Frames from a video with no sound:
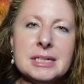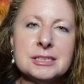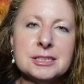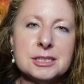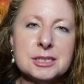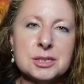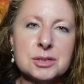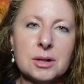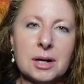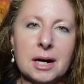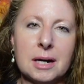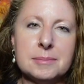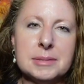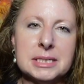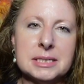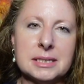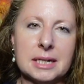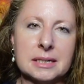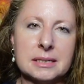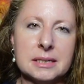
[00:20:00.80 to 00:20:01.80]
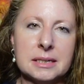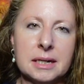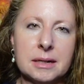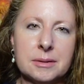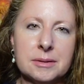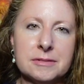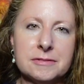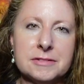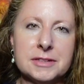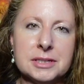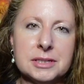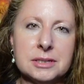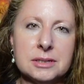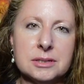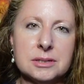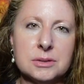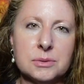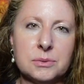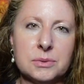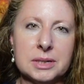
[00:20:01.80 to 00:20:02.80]
describe exactly how it
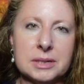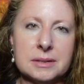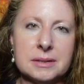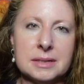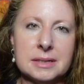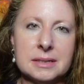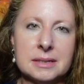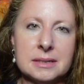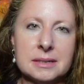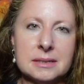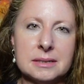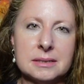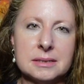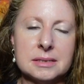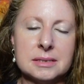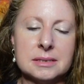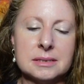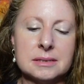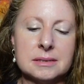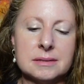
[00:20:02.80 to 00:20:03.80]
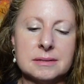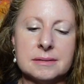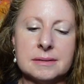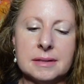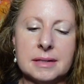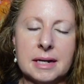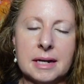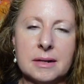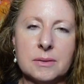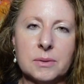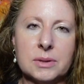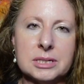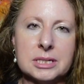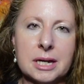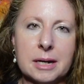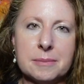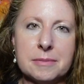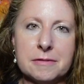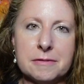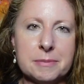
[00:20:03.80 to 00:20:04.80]
feels, where it is, and what
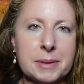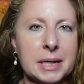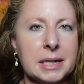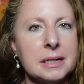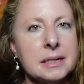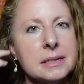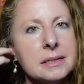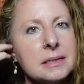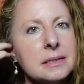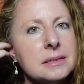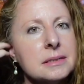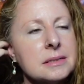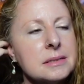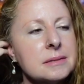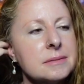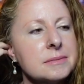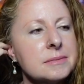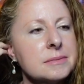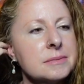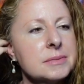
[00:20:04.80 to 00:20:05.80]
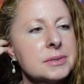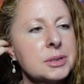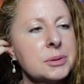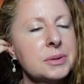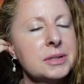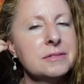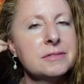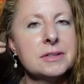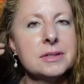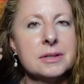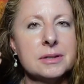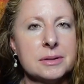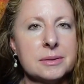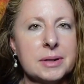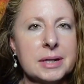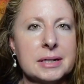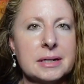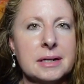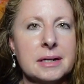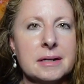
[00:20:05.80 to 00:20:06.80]
type of pain it is. So even though
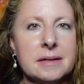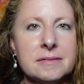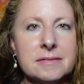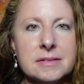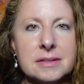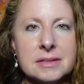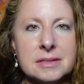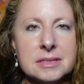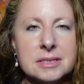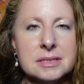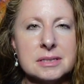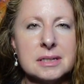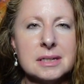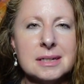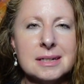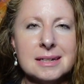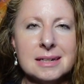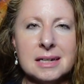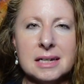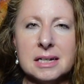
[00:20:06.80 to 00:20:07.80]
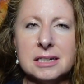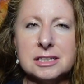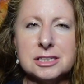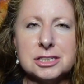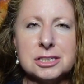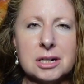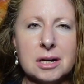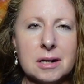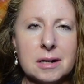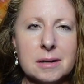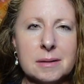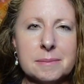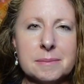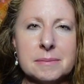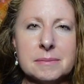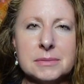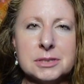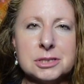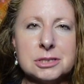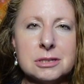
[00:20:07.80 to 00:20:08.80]
I have this sharp
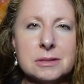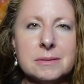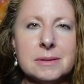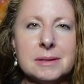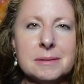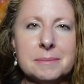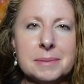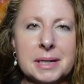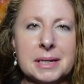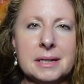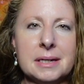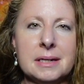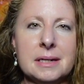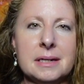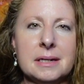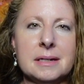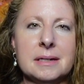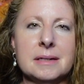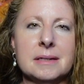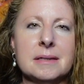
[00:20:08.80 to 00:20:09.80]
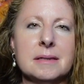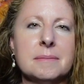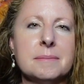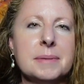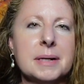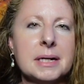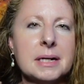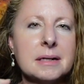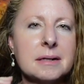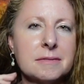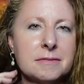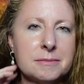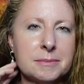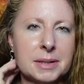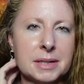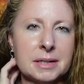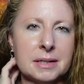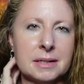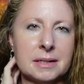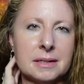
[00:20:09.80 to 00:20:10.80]
shooting pain in the back of
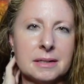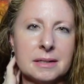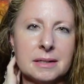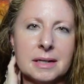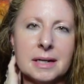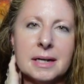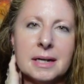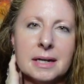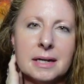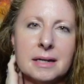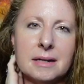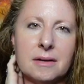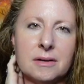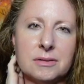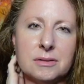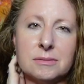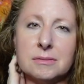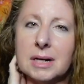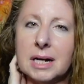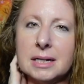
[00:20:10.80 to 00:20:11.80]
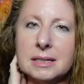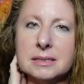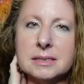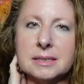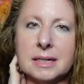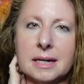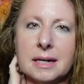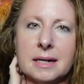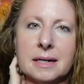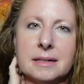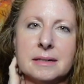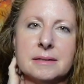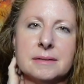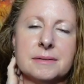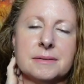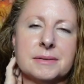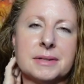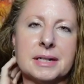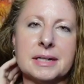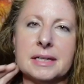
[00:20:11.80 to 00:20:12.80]
my head on the right side,
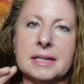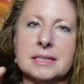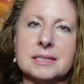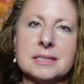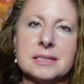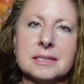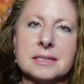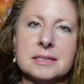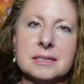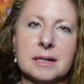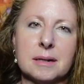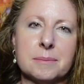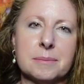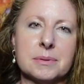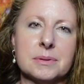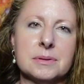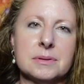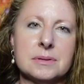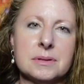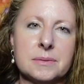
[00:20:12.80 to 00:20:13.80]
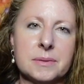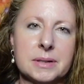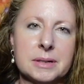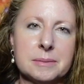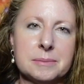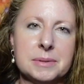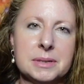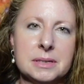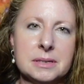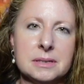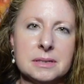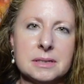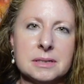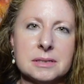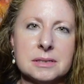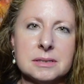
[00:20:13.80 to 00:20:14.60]
okay, that's an example. You want to be,